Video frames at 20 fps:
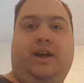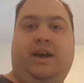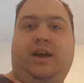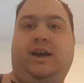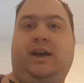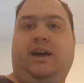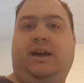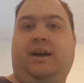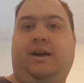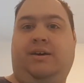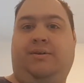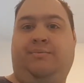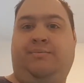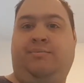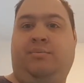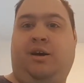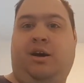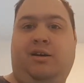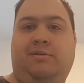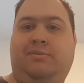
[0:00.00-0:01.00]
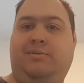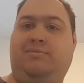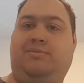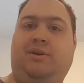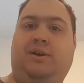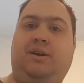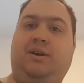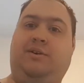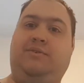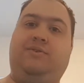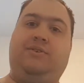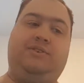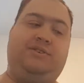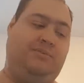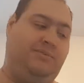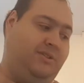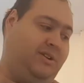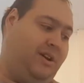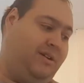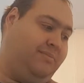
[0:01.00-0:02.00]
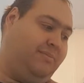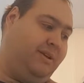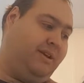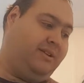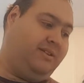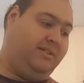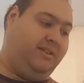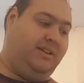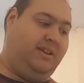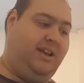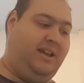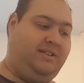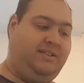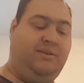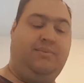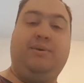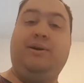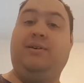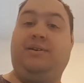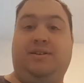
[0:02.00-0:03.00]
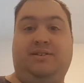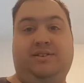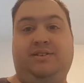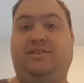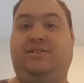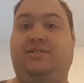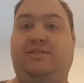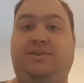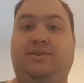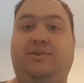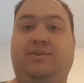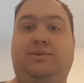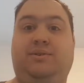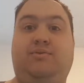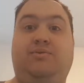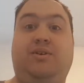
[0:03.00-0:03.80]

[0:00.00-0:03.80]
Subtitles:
I've been putting it off for some time because it is a Wilkinson Sword,